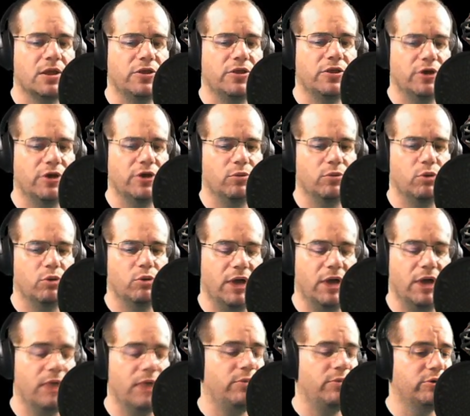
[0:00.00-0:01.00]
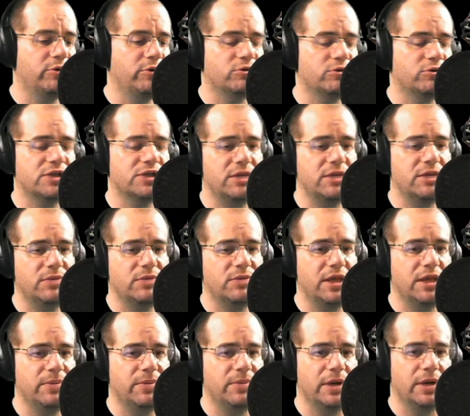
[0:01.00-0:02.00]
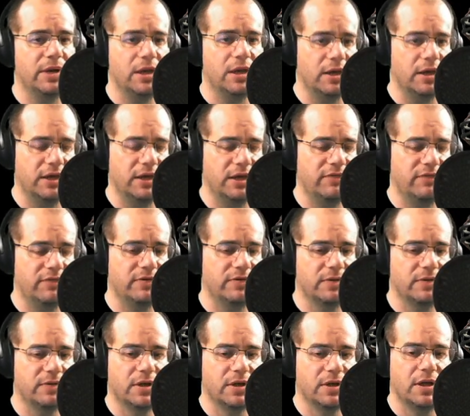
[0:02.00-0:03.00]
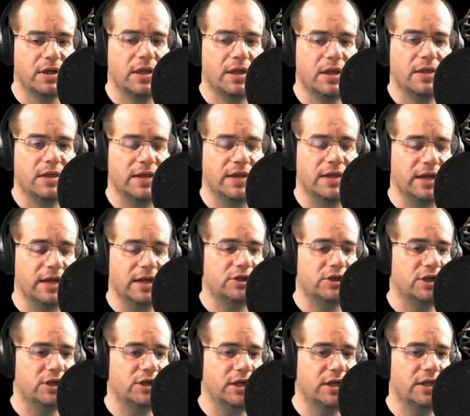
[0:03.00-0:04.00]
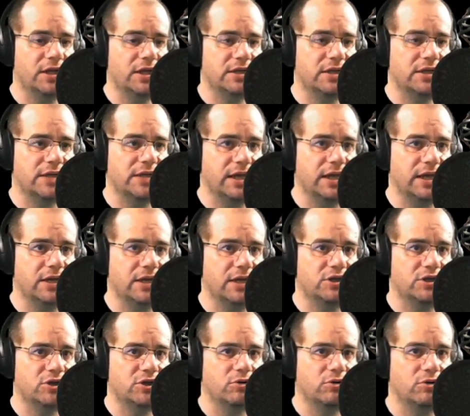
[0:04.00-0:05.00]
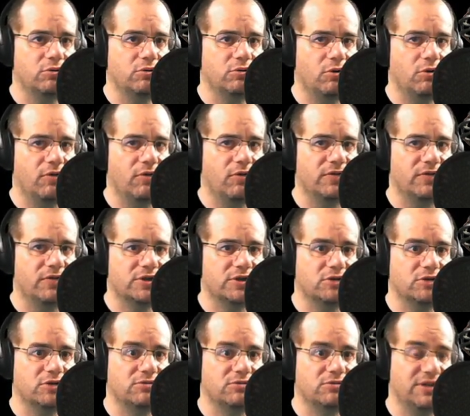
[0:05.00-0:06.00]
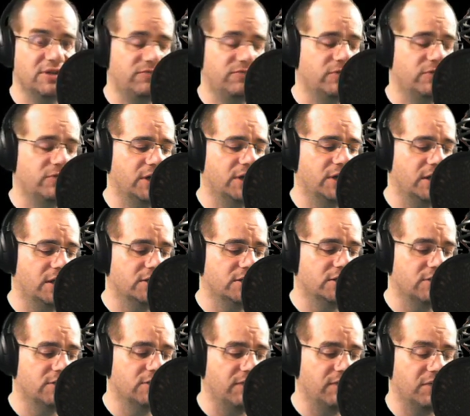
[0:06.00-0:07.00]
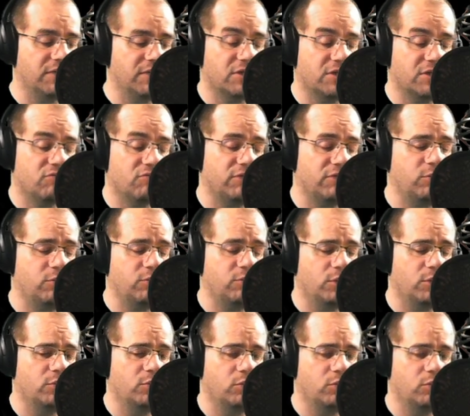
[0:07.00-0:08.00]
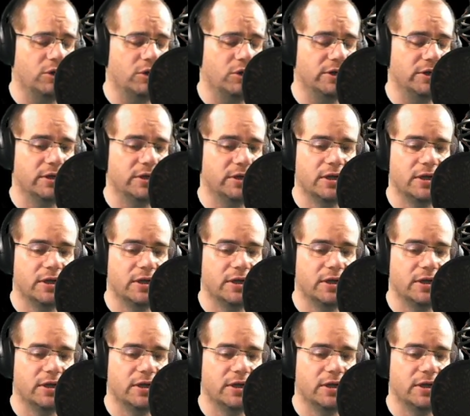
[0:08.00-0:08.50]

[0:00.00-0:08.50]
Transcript: that will help your team keep alive, then actually taking 2 of 2 different colours, so having a 3-1-1,